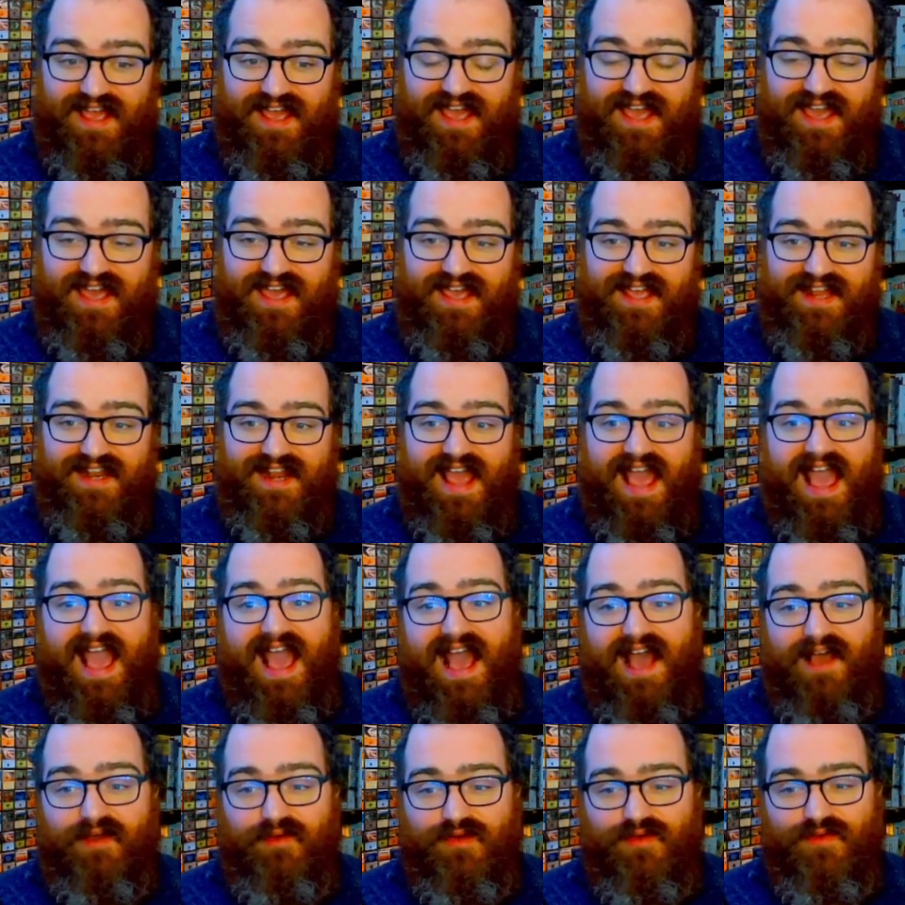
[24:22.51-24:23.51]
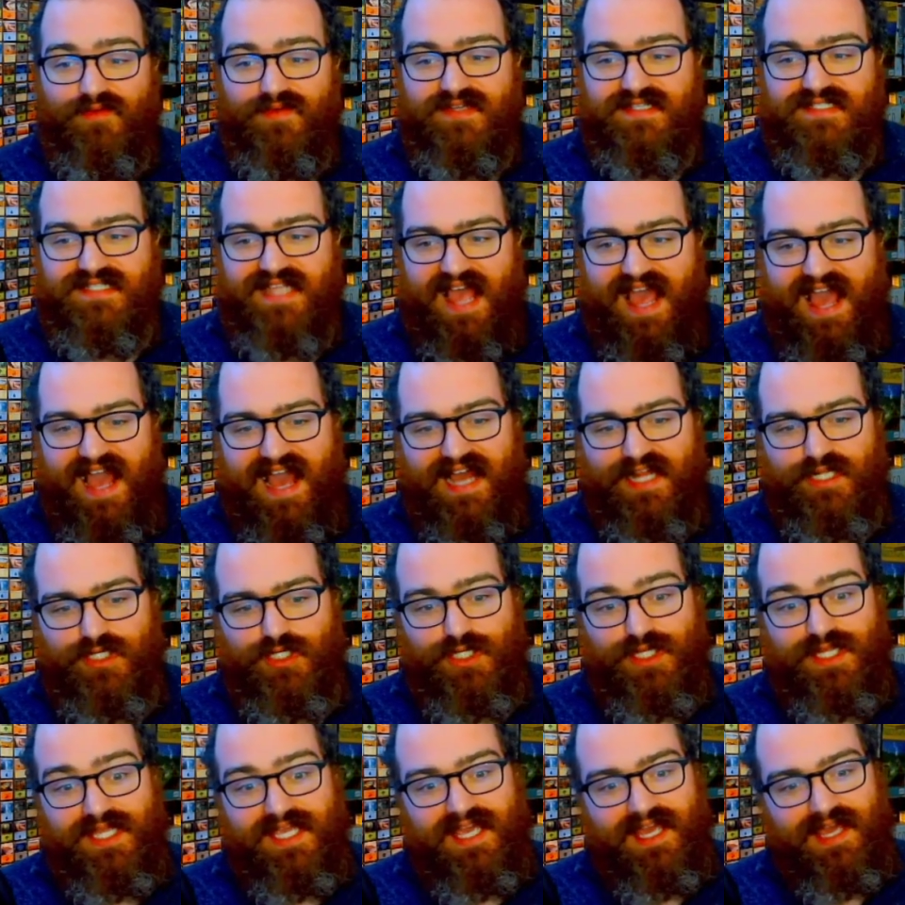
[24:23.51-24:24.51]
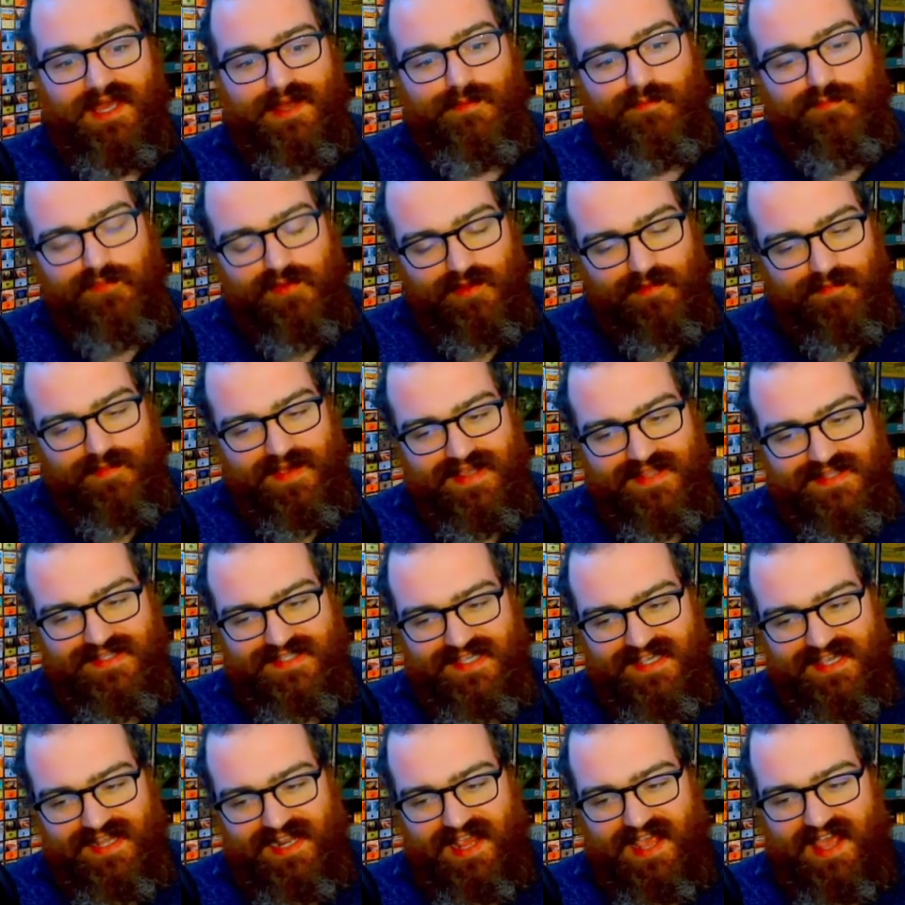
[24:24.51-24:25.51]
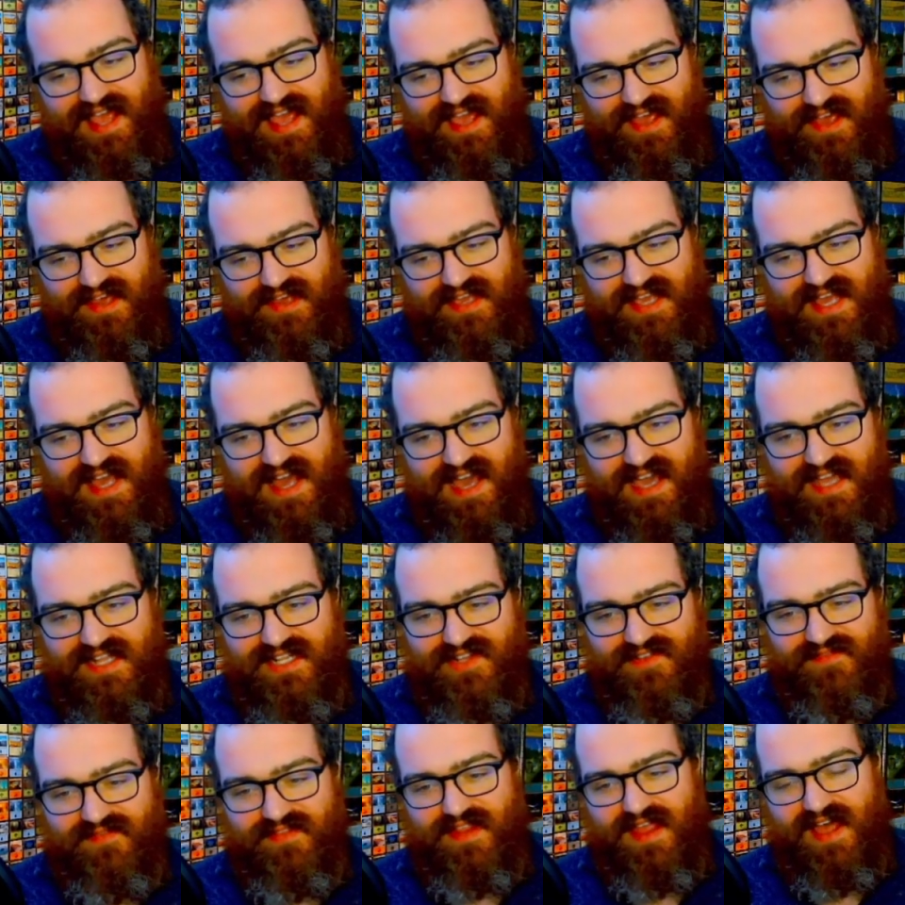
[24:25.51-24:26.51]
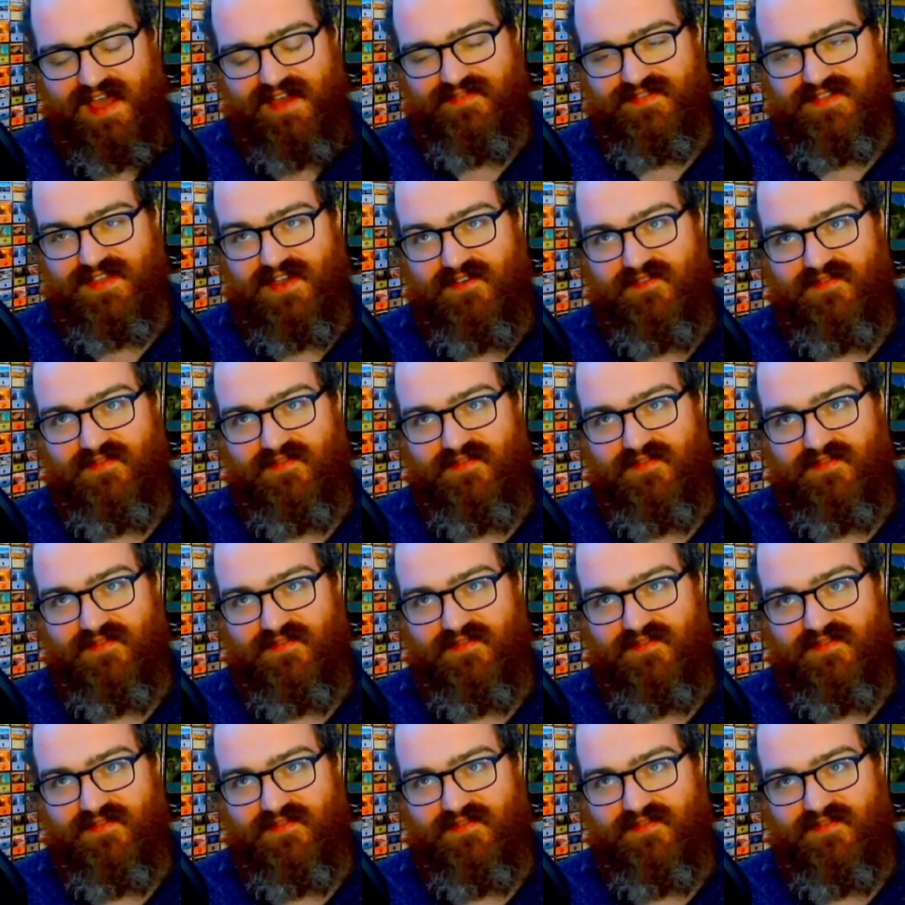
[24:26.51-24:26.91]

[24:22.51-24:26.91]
And how it was actually implemented, it kind of left